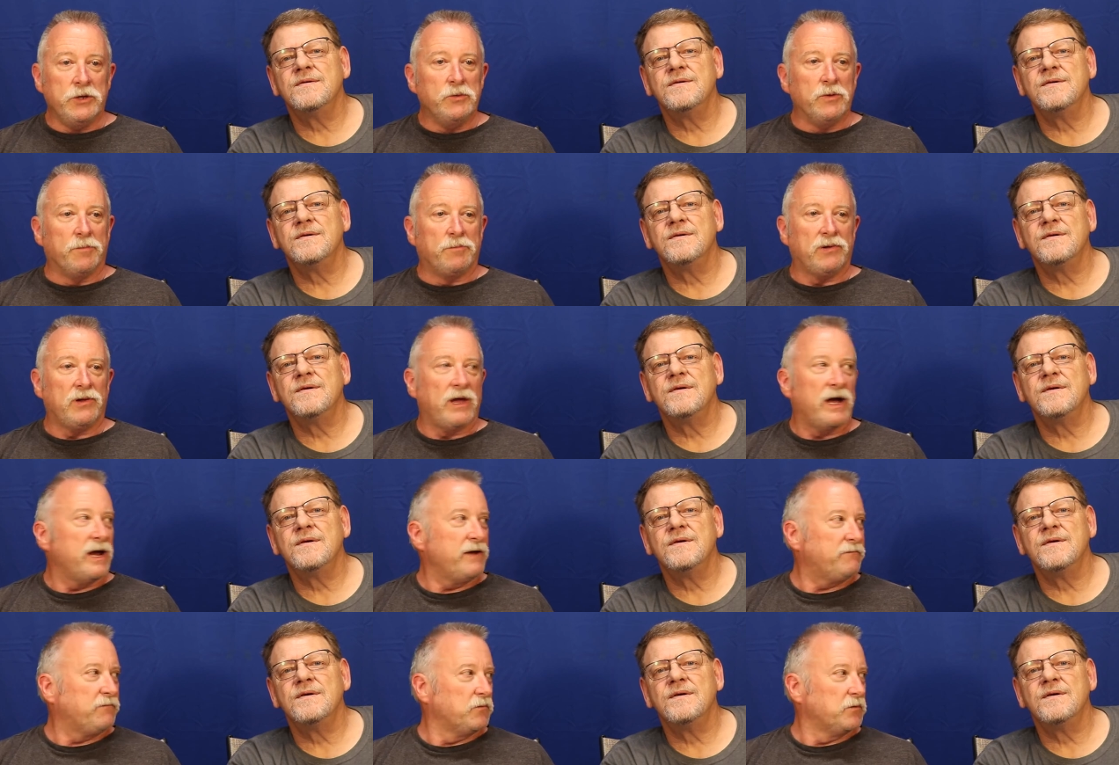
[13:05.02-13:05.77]
Speaker 1: you
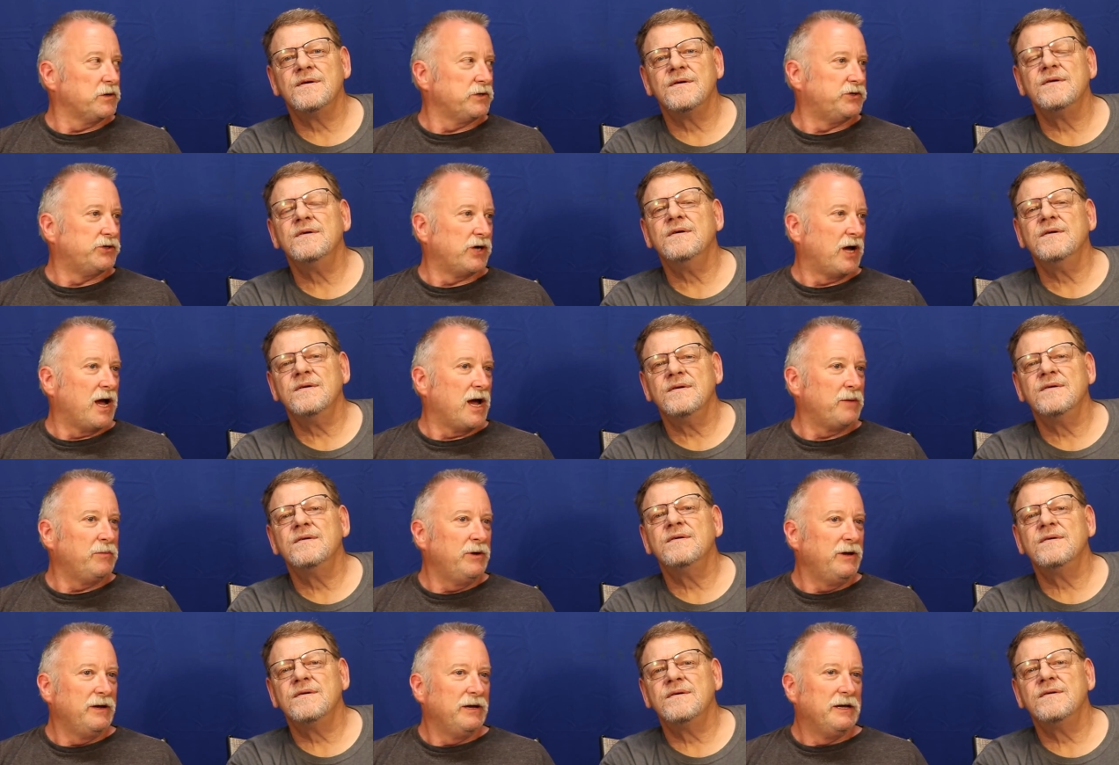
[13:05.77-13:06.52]
apply for a
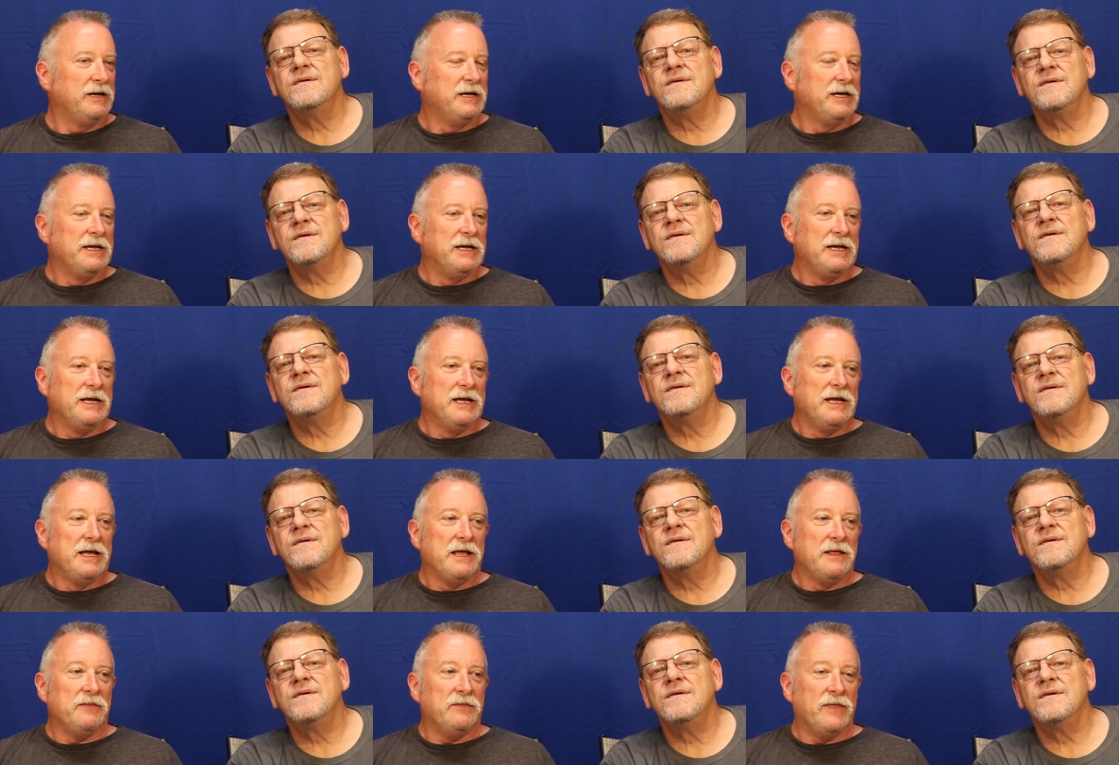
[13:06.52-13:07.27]
job,
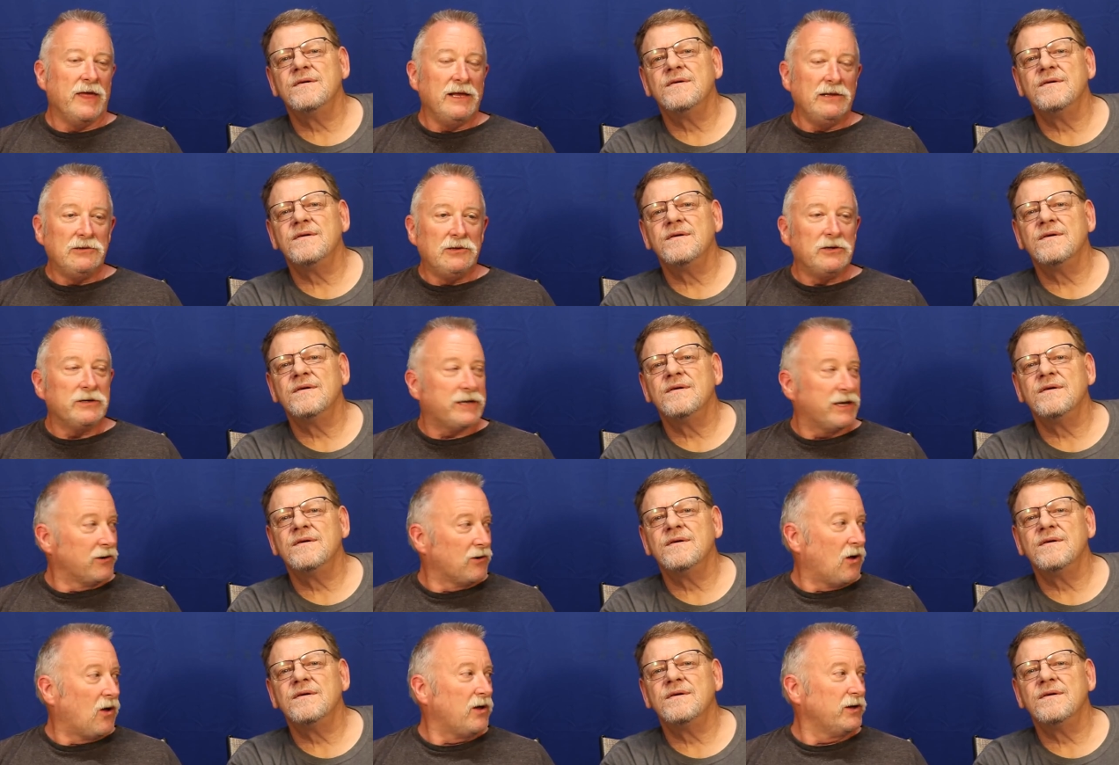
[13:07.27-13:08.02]
they look
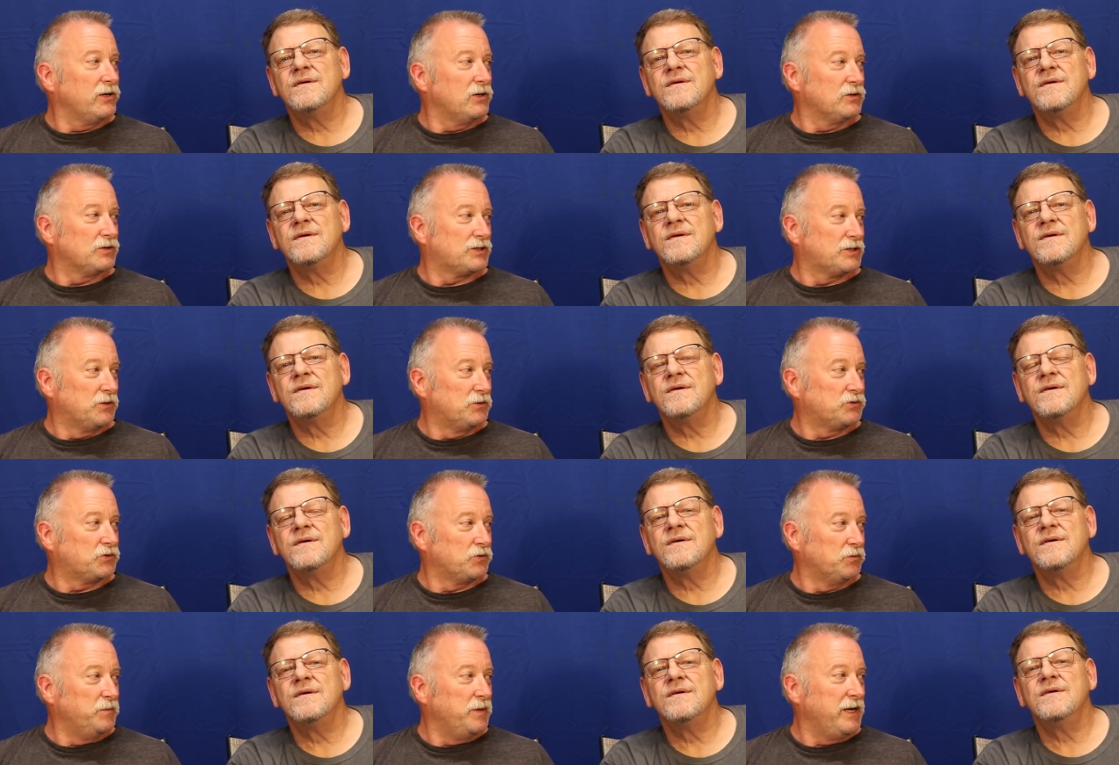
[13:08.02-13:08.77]
at all your
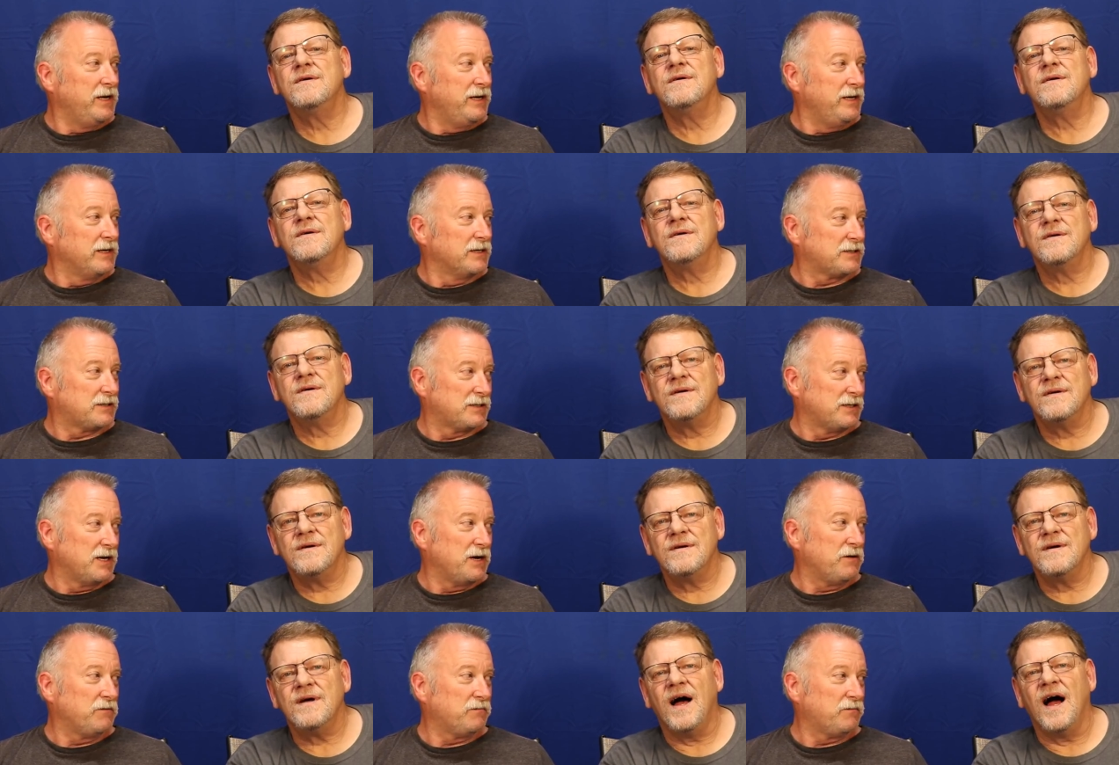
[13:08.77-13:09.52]
social media
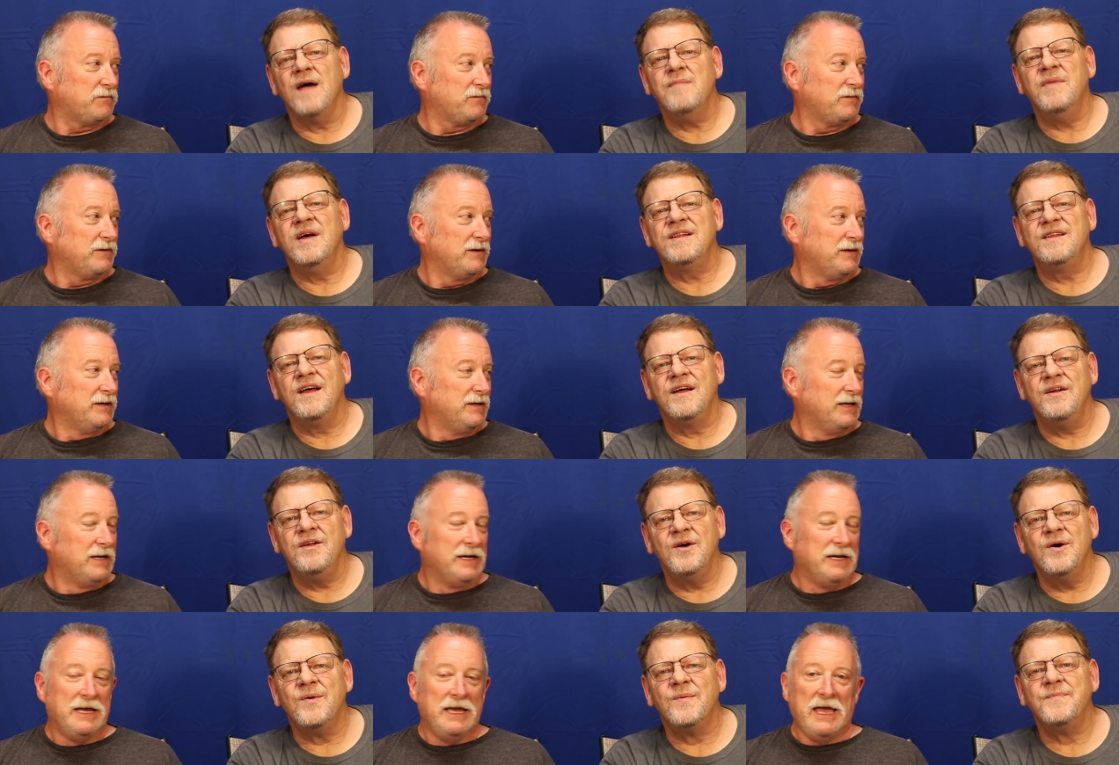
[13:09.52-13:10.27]
stuff. I bet they
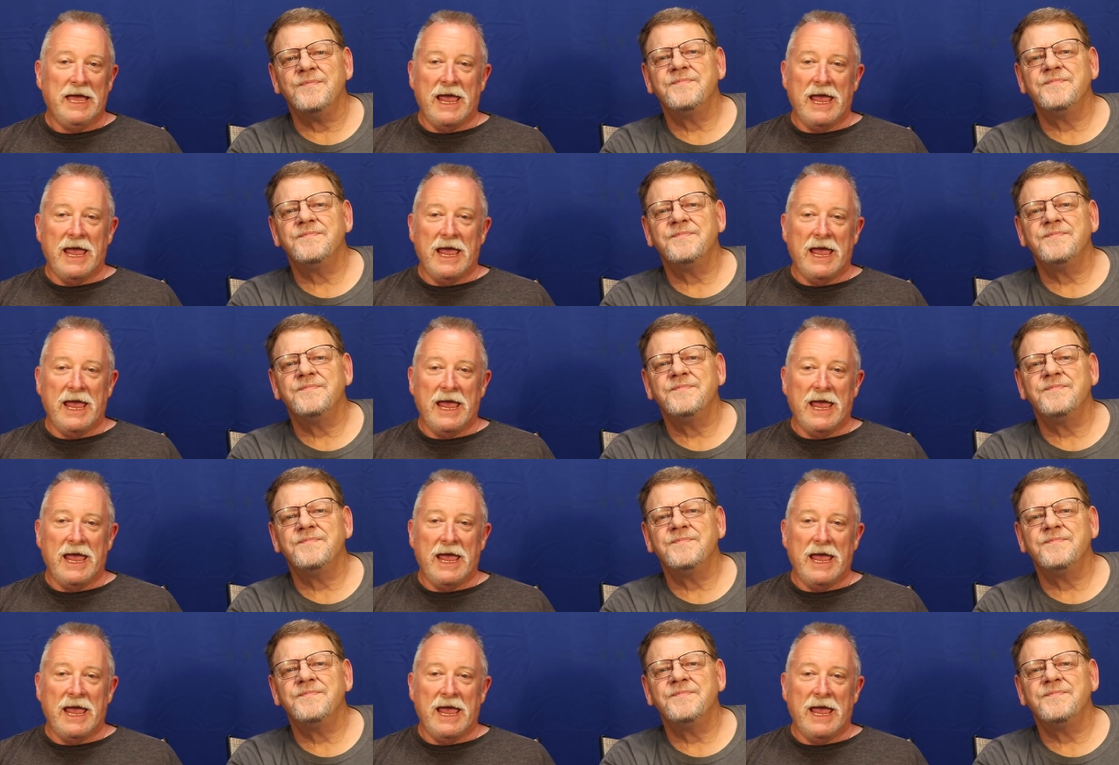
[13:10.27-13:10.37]
do.